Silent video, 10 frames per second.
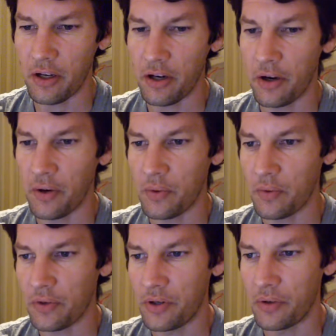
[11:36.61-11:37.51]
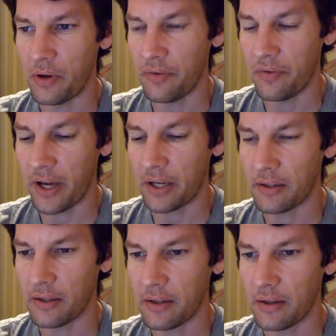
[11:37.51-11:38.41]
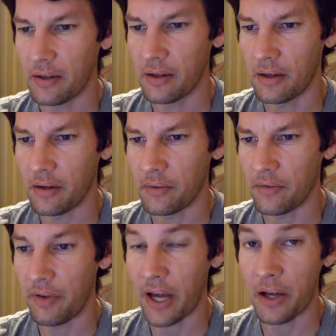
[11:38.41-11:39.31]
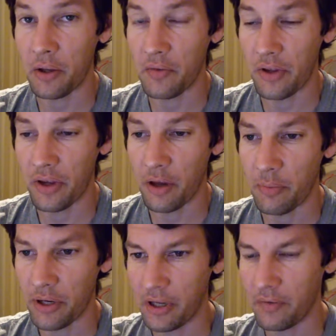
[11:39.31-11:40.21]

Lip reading: do affect the value of the company.